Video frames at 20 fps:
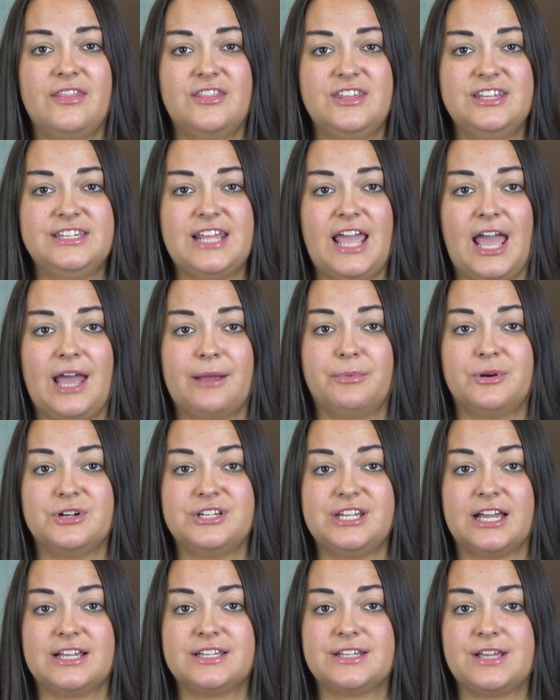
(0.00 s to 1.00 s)
This act
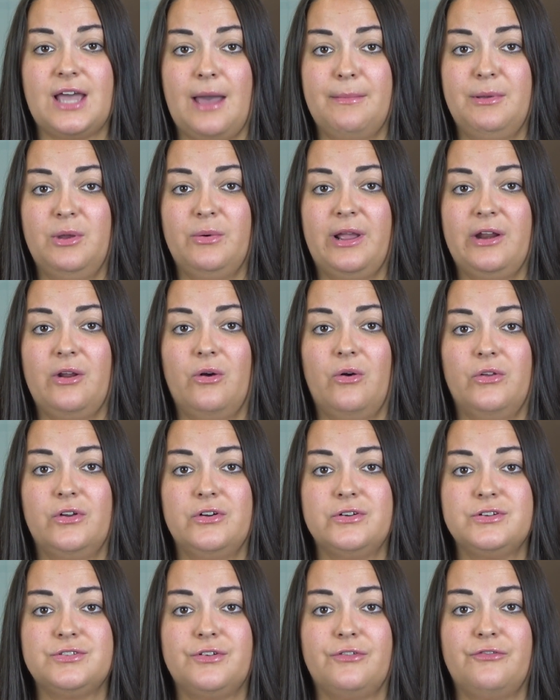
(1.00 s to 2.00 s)
protects copyright
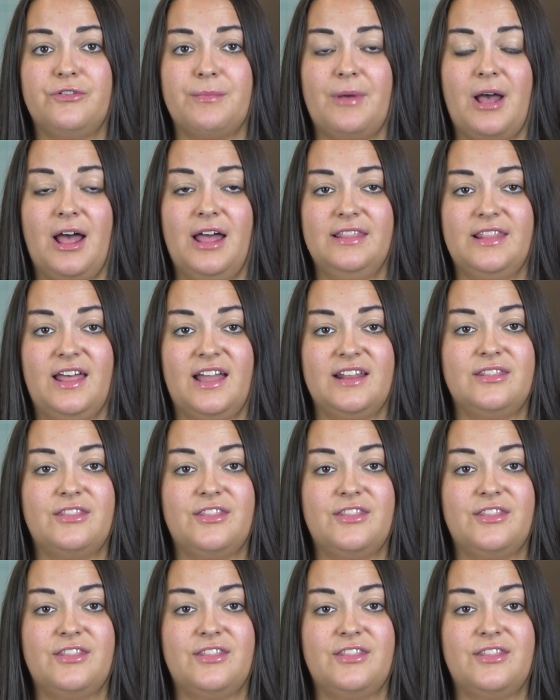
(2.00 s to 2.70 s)
holders from online